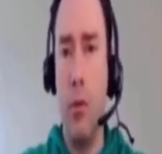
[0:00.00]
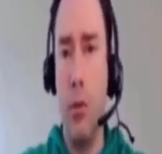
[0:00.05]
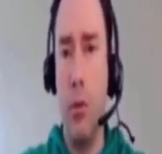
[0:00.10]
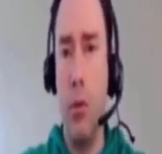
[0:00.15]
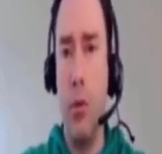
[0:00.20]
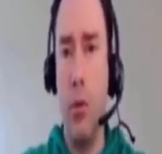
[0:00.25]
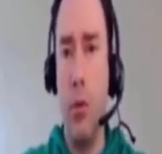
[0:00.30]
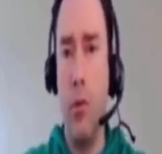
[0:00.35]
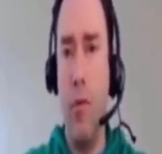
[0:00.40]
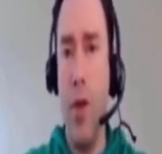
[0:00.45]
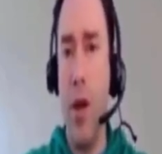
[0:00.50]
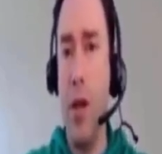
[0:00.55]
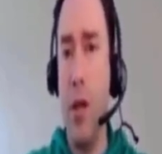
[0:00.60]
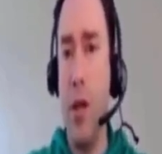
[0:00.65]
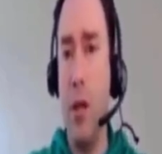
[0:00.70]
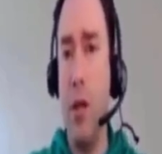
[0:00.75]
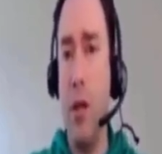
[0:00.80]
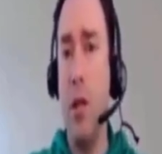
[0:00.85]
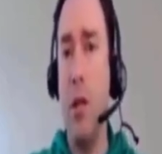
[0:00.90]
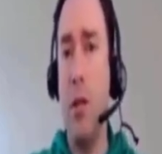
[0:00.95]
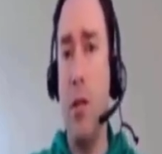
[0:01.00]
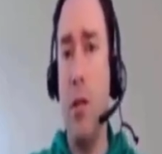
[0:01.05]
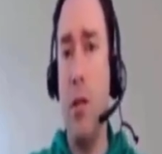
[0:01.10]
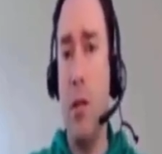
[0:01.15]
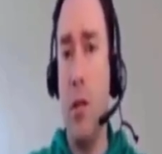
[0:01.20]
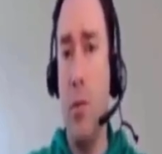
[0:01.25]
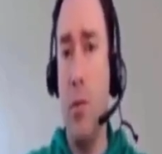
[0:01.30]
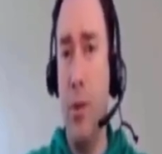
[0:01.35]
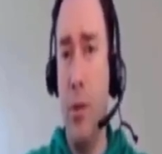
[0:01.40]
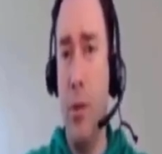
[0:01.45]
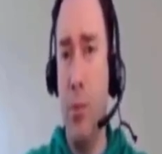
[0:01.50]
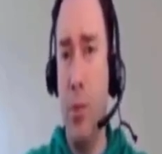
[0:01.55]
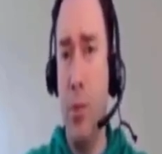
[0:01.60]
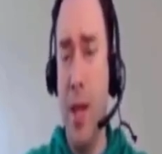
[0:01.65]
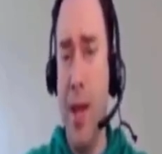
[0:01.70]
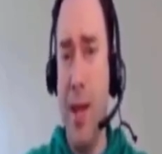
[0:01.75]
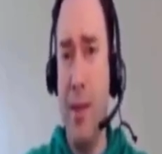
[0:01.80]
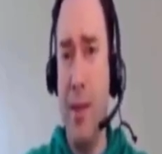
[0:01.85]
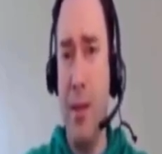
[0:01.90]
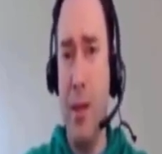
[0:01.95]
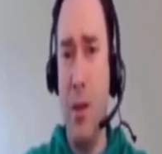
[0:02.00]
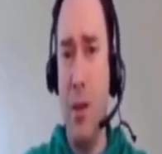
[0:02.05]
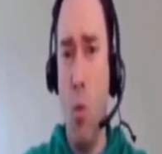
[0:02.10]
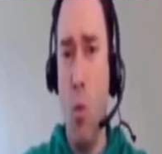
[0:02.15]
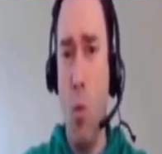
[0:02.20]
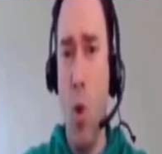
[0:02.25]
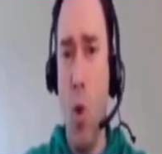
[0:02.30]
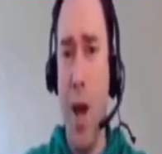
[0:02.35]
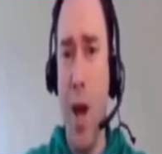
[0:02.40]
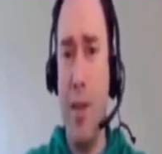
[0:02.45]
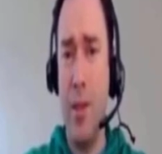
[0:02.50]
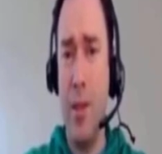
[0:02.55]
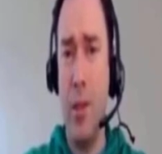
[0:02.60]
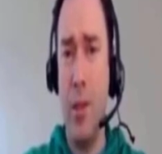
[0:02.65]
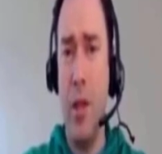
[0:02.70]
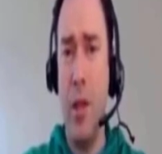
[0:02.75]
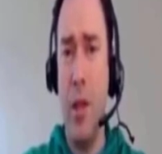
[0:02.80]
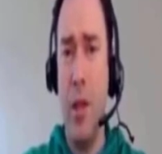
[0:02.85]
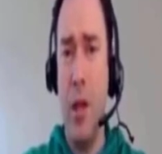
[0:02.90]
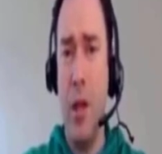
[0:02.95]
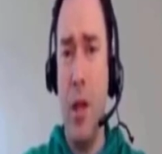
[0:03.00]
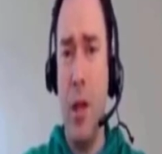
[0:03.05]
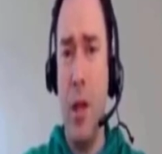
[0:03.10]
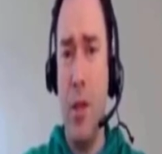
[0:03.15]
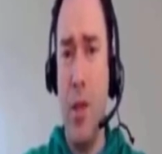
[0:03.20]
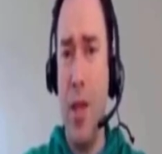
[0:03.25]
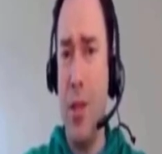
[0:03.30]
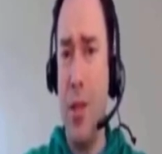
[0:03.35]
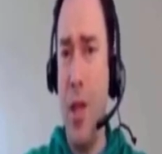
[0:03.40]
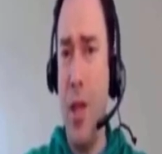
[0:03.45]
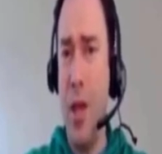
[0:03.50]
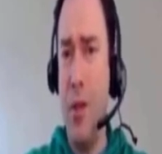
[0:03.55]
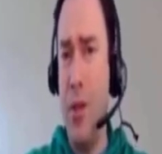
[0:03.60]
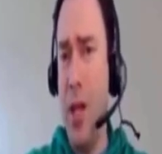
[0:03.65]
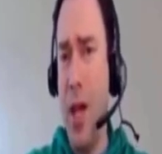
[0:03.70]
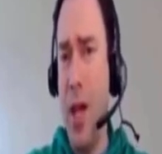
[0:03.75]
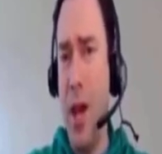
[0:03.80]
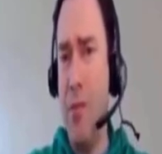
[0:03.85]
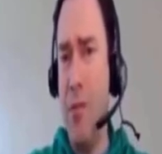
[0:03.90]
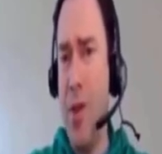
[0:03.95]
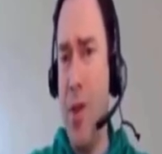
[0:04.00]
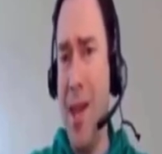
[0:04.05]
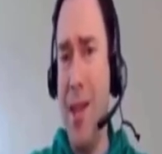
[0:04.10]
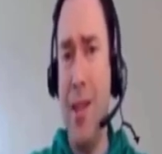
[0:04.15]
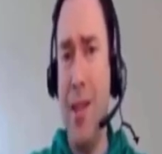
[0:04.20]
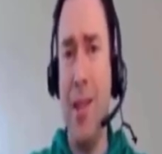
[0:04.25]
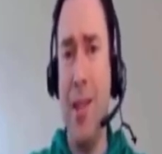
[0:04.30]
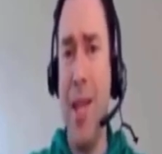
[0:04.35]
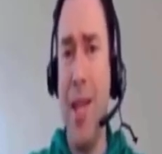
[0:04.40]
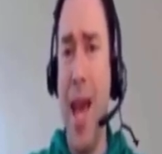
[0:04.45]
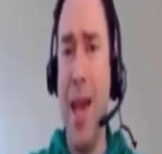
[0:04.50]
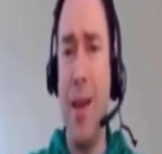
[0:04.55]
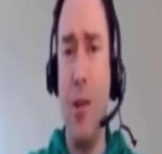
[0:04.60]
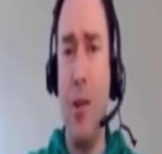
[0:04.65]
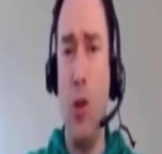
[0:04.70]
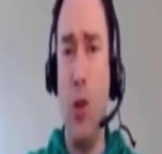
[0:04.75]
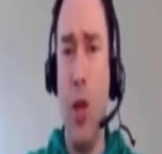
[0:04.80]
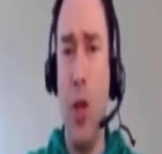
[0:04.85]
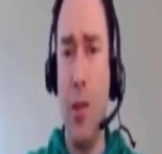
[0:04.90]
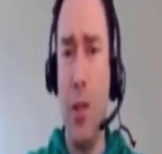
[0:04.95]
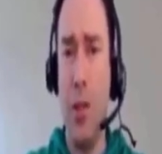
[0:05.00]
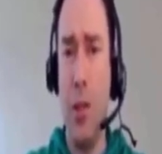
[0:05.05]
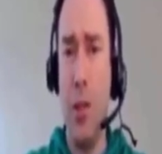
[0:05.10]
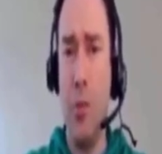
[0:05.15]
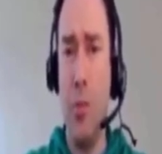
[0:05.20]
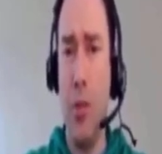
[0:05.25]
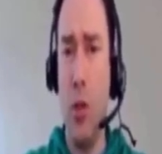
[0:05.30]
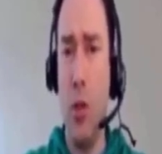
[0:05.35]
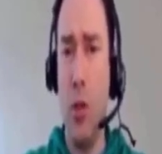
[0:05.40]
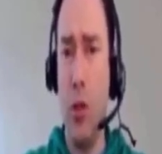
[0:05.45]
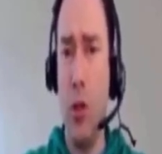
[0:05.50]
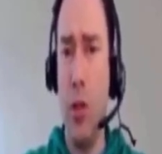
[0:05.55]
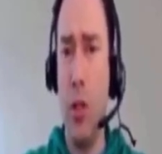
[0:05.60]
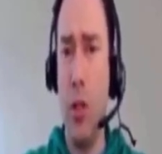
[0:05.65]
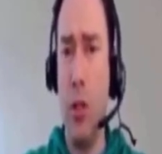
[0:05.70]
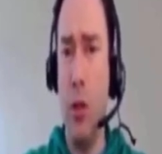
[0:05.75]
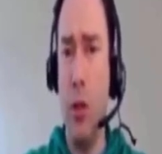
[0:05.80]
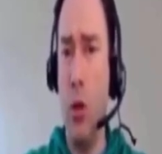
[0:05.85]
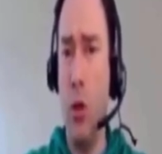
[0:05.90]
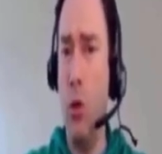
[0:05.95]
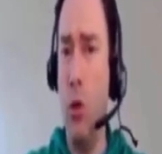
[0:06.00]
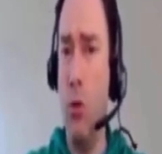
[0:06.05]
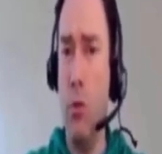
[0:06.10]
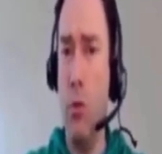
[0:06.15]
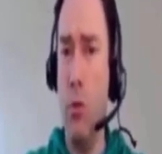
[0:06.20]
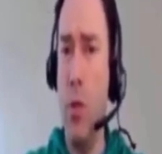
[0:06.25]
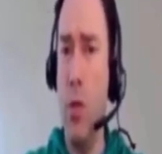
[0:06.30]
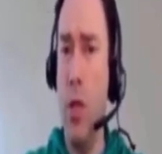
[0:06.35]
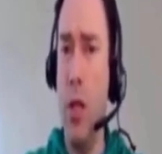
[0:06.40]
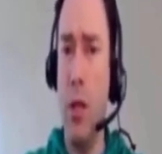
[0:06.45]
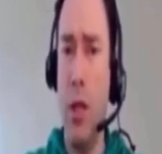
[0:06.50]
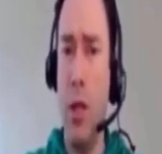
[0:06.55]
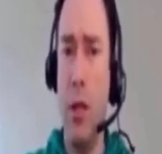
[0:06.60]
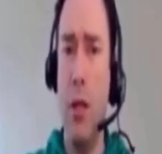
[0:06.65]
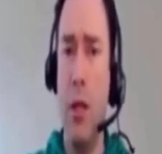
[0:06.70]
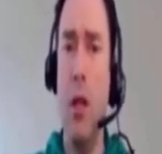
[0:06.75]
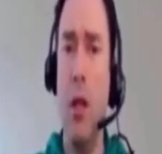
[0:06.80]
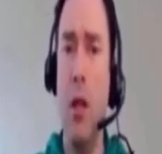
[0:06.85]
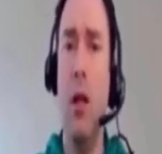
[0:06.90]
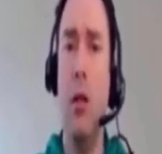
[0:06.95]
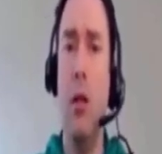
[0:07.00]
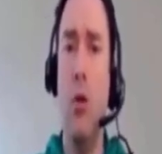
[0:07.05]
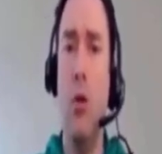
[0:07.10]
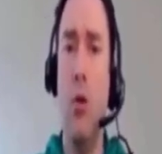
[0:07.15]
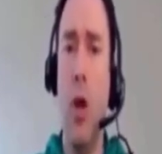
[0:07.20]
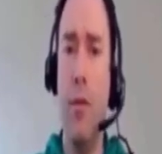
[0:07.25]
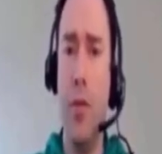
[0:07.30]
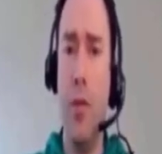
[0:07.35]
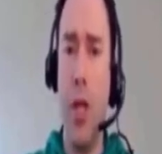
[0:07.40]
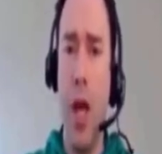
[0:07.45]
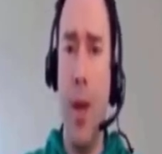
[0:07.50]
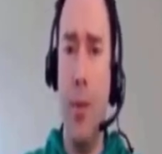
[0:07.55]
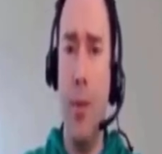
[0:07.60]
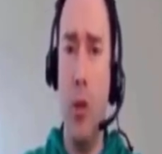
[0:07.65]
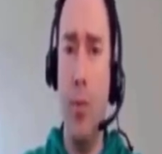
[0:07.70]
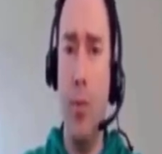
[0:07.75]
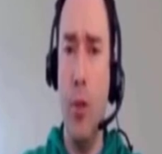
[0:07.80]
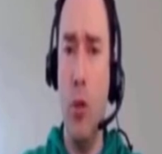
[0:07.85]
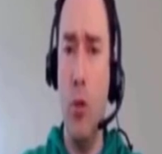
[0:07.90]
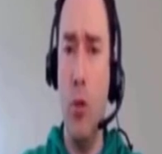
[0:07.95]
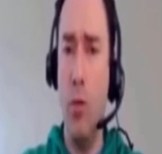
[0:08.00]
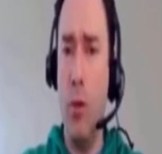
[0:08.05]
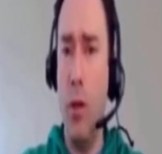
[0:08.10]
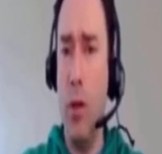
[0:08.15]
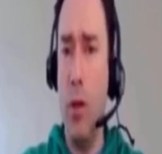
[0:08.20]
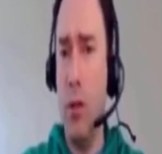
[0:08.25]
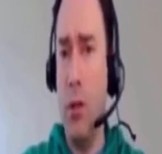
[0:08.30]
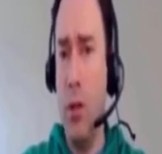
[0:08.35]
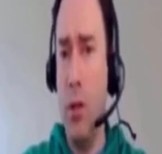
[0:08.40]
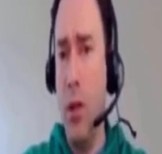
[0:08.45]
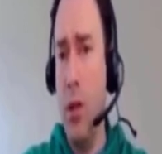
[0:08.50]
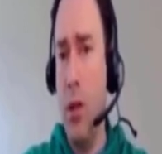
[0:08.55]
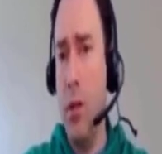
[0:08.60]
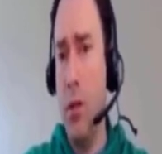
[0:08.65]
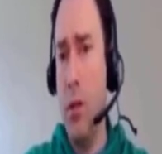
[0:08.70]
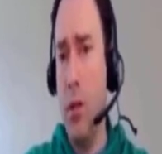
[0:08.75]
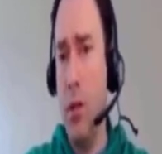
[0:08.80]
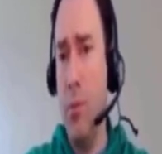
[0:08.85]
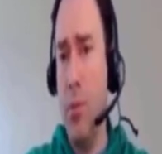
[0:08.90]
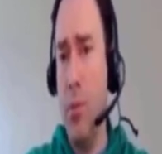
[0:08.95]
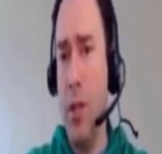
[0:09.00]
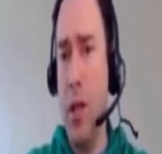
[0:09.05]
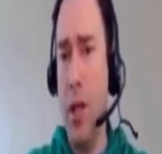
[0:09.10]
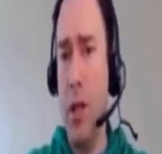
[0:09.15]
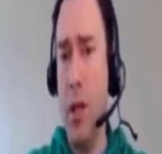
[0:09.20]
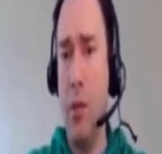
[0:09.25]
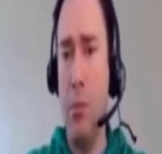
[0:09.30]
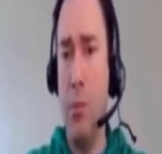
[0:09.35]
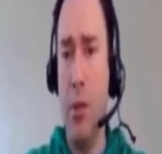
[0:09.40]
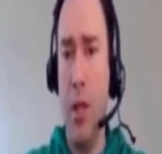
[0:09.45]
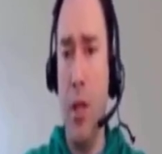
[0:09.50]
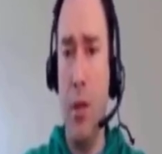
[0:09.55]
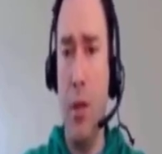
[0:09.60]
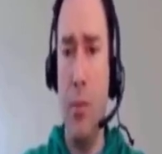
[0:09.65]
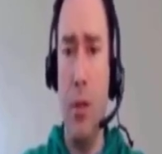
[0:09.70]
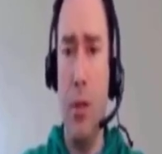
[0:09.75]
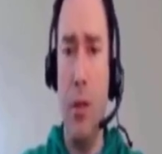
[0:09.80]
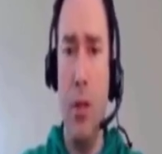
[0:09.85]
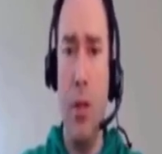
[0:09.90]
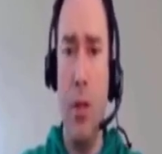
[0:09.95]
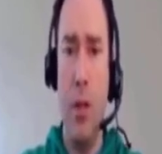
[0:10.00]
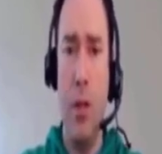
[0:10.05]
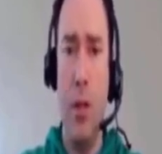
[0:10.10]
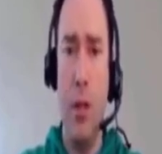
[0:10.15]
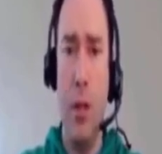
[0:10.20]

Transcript: So very simple plan. White does not really have any attacking chances. Position is closed, meaning that you have time to maneuver and simply get a playable